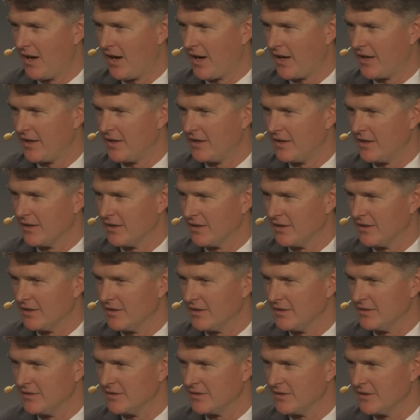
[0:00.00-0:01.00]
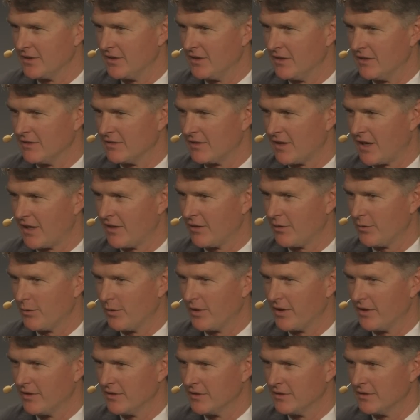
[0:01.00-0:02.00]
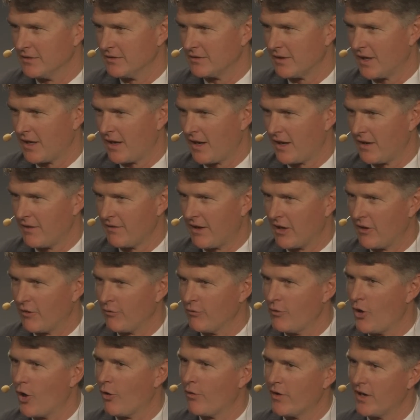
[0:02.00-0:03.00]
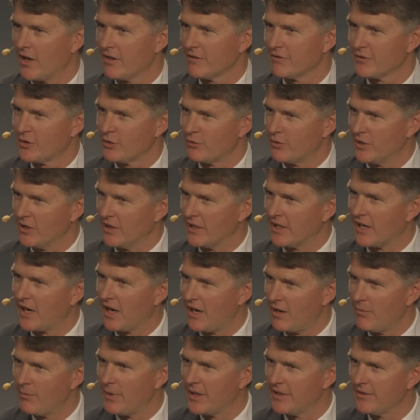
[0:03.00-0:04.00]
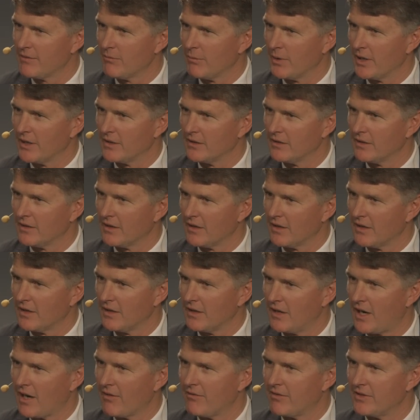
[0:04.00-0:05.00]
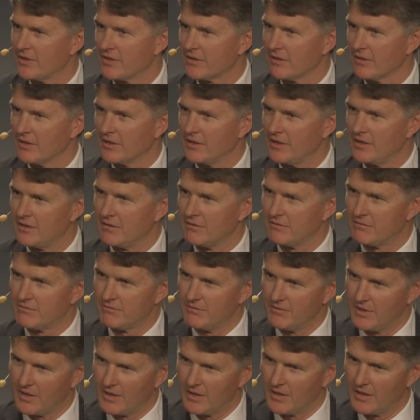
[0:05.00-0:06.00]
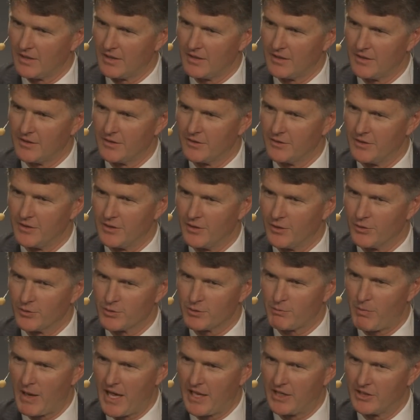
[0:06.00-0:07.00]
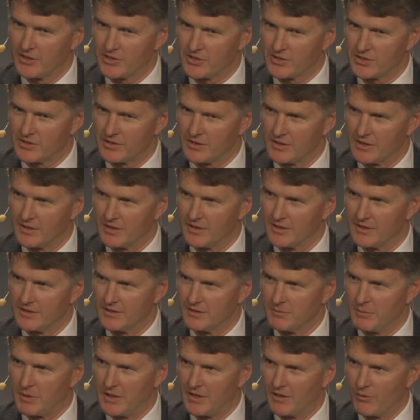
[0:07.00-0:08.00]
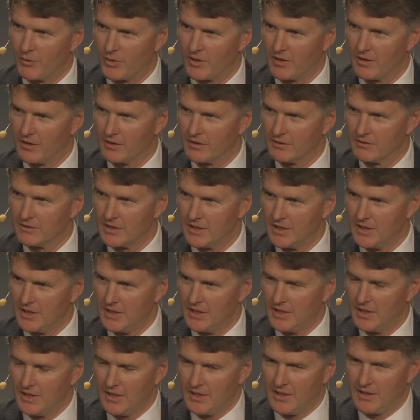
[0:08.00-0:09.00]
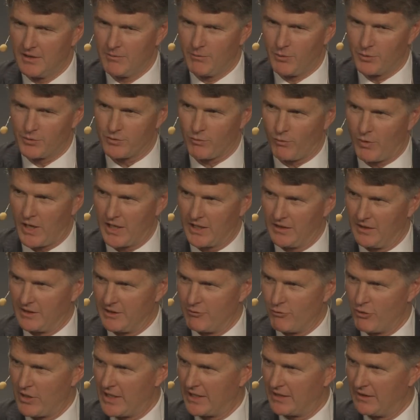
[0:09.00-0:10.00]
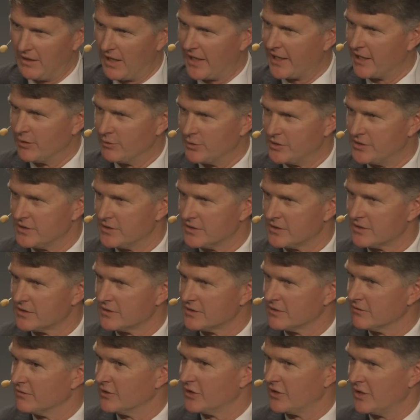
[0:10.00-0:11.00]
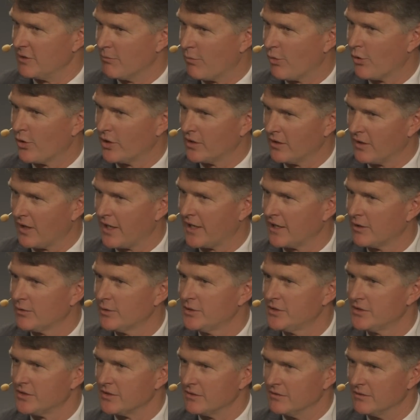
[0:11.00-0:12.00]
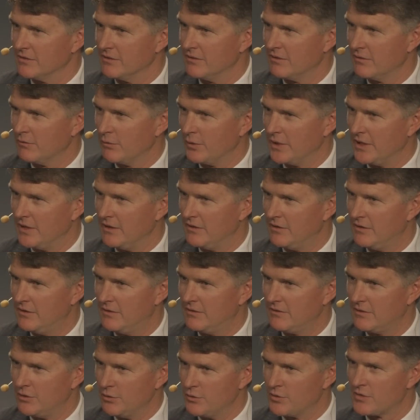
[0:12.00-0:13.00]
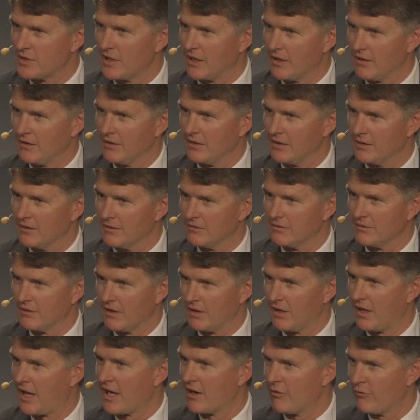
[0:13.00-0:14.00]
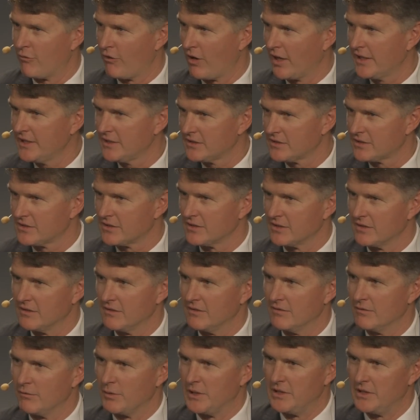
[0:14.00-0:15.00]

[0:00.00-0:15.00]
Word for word: I, uh, you know, I don't want to, I, I don't know enough to really comment, but uh, obviously, uh, you know, Spanish uh, being one of the most widely read languages is a very important language, and we do sell a, a lot of rights, and